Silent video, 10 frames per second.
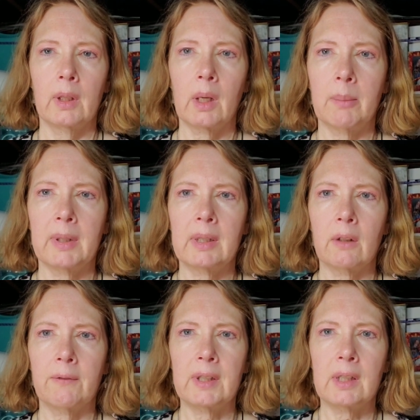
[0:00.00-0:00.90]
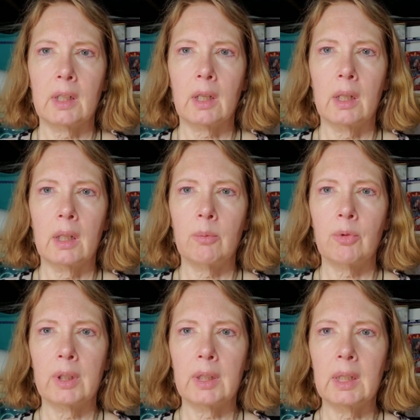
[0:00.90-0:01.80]
got my selfie stick on and I'm
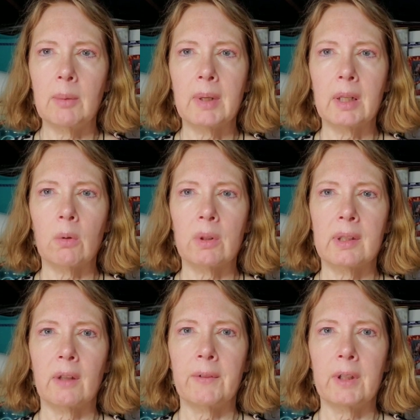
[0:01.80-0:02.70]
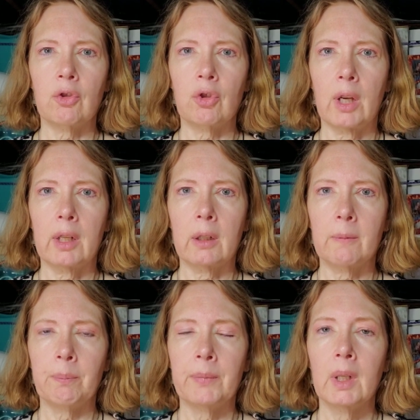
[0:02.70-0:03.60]
trying to keep my whole self in the shot here.
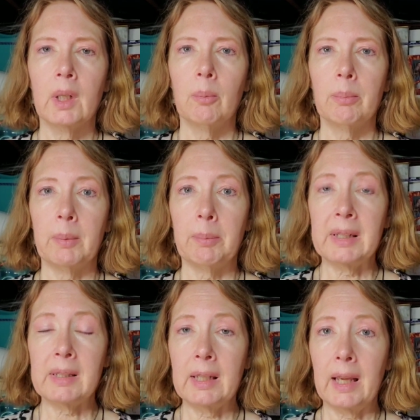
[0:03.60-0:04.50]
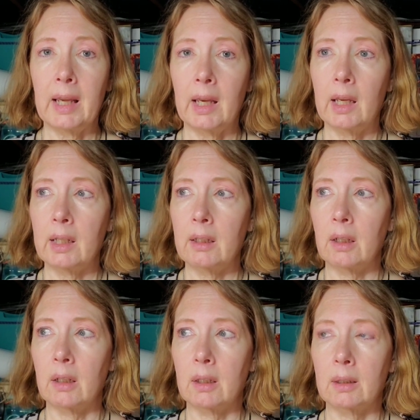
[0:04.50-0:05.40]
But Betsy had
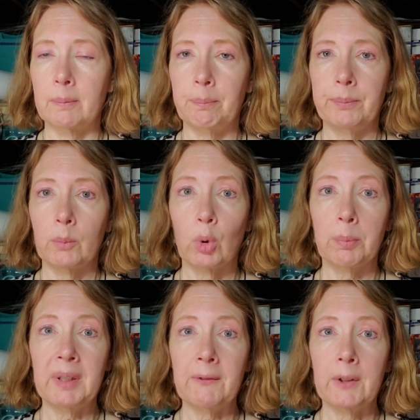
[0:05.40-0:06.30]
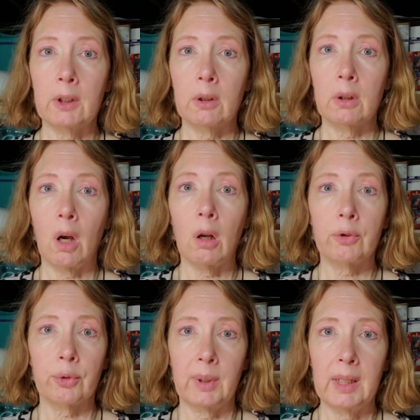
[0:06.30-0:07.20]
more beefier
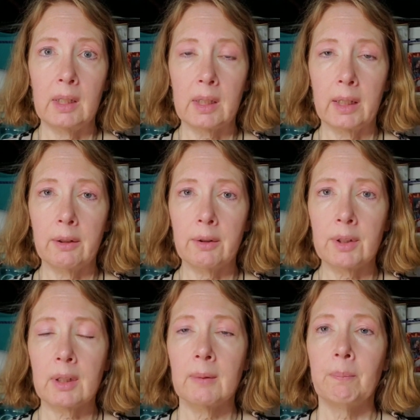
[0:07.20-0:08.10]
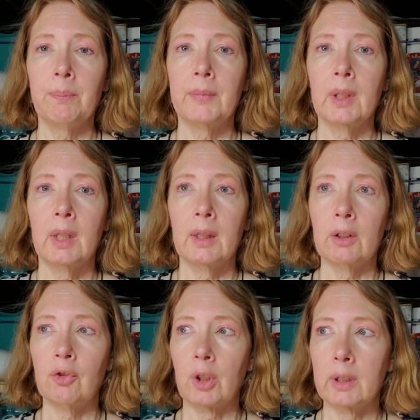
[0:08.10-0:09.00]
all-terrain tires
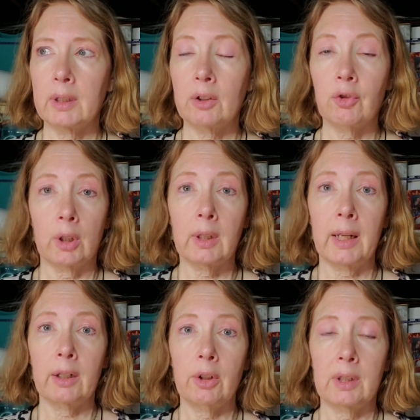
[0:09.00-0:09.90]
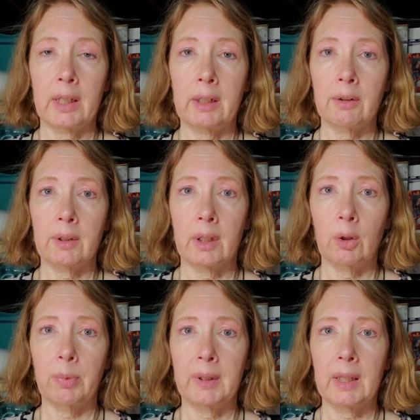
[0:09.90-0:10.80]
than Charlotte did. Charlotte had good tires on
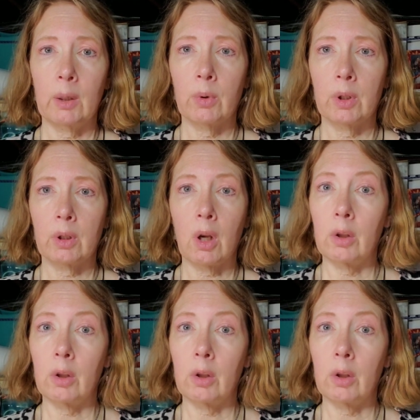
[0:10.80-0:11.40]
her, but they weren't